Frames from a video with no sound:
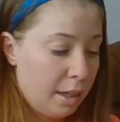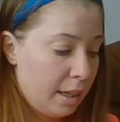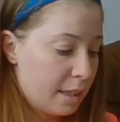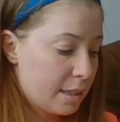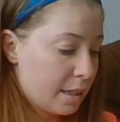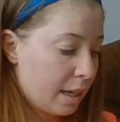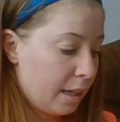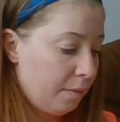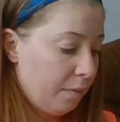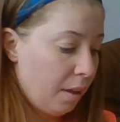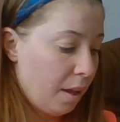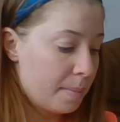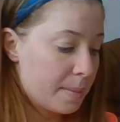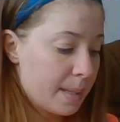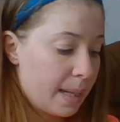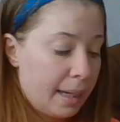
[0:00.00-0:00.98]
It's kind of
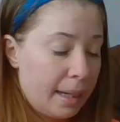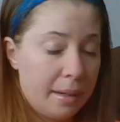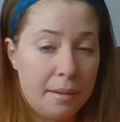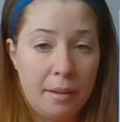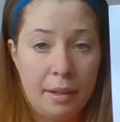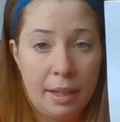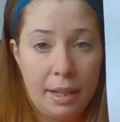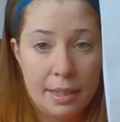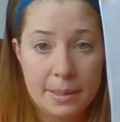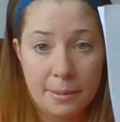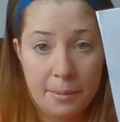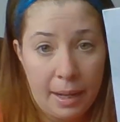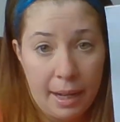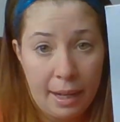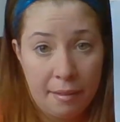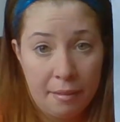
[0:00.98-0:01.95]
lopsided. It's
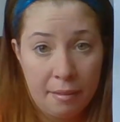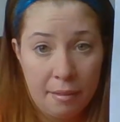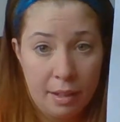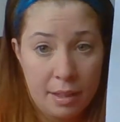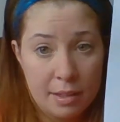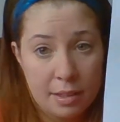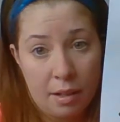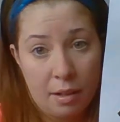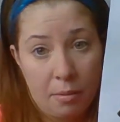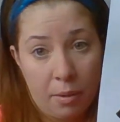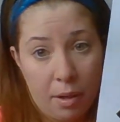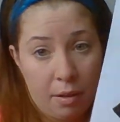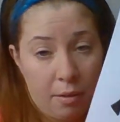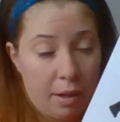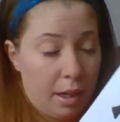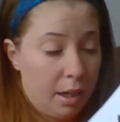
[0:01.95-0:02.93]
okay. It's going to
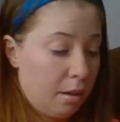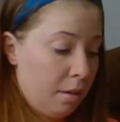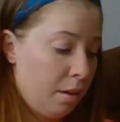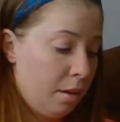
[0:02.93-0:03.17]
work great.